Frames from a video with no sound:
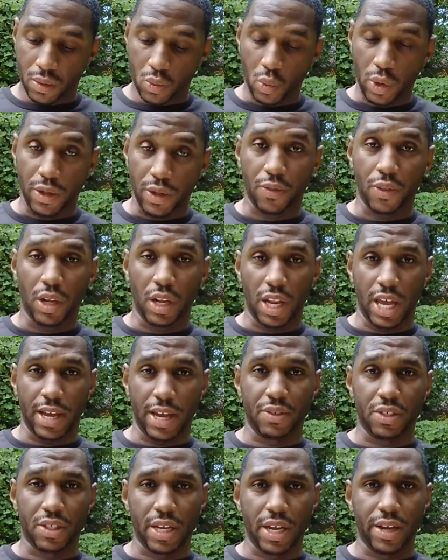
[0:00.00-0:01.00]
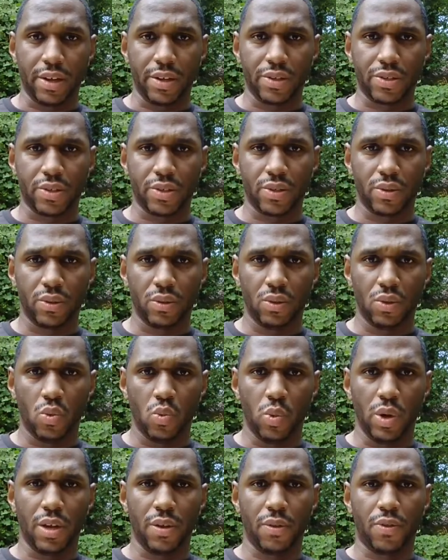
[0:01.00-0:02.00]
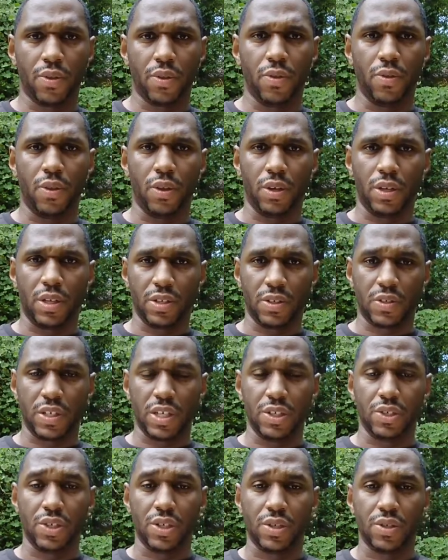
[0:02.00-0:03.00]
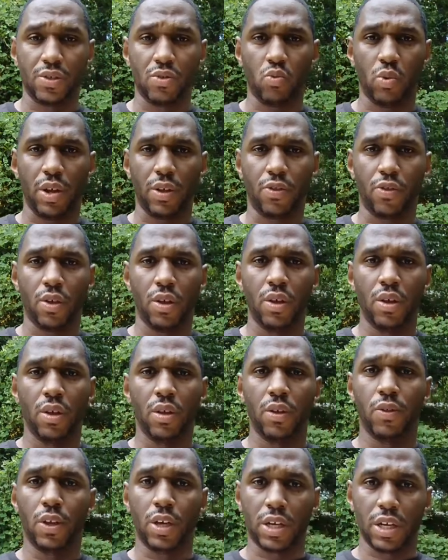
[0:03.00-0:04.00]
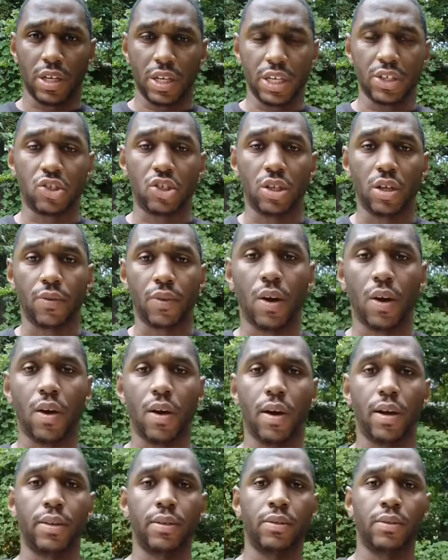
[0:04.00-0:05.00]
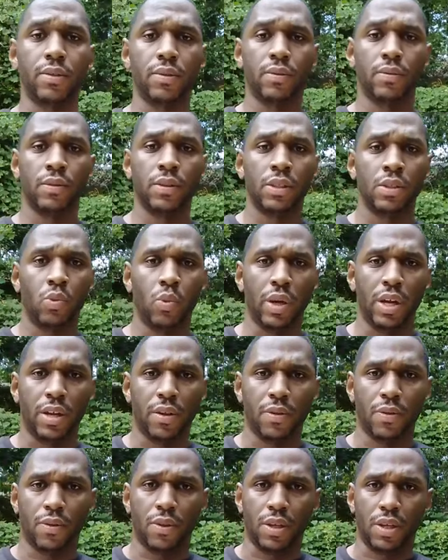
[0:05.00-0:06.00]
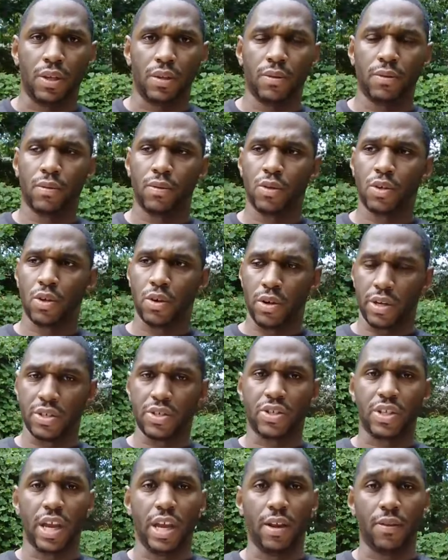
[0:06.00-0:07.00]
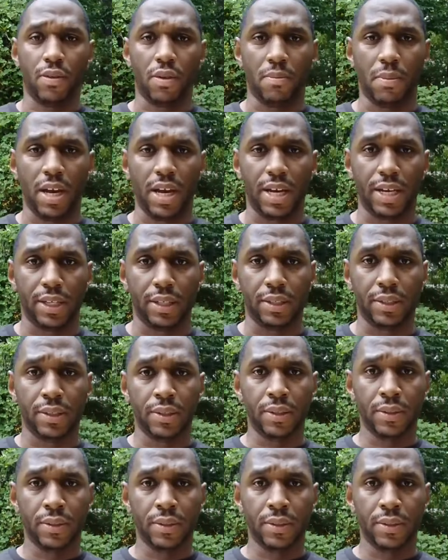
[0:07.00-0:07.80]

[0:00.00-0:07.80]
with the lifestyles, with the decisions, with the condition heart, with the current state of the mind.